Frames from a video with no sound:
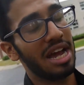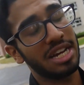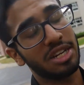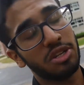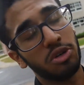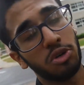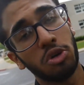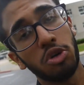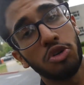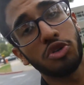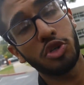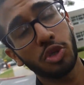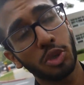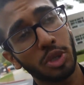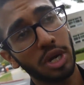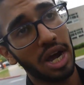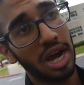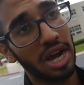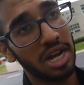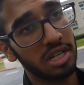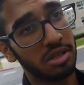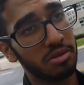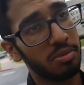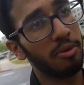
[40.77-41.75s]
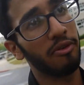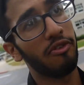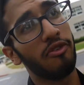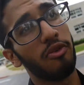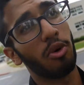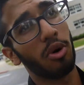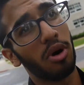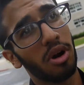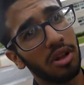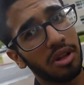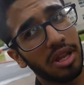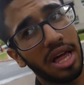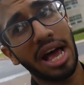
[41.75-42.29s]
I told you guys
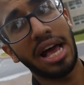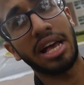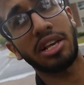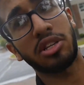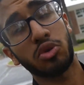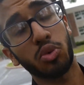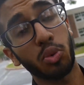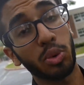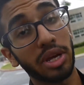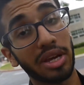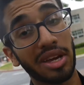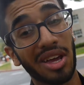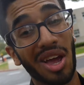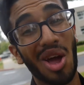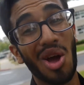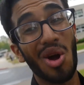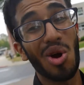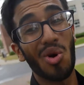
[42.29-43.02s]
before last week,